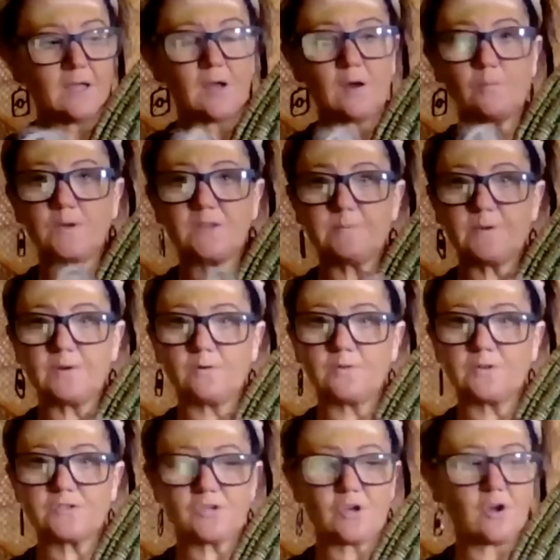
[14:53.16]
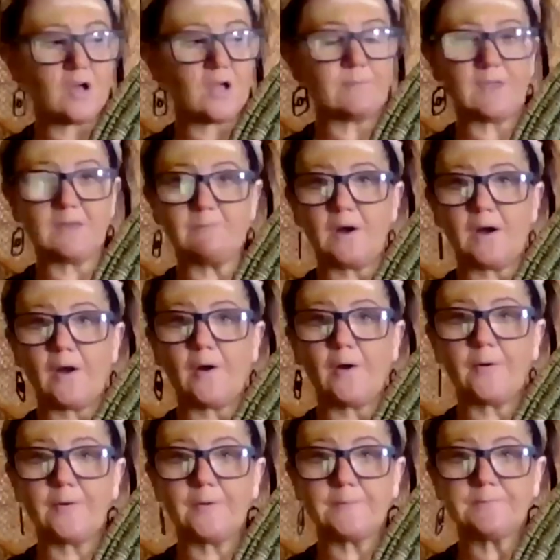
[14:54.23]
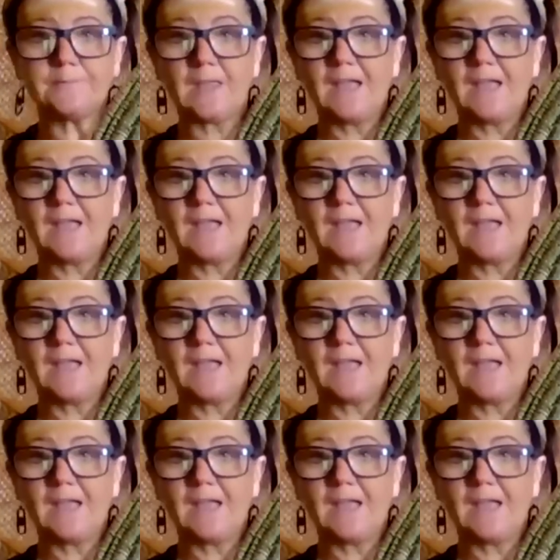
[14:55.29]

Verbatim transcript: with me all the time, in my home.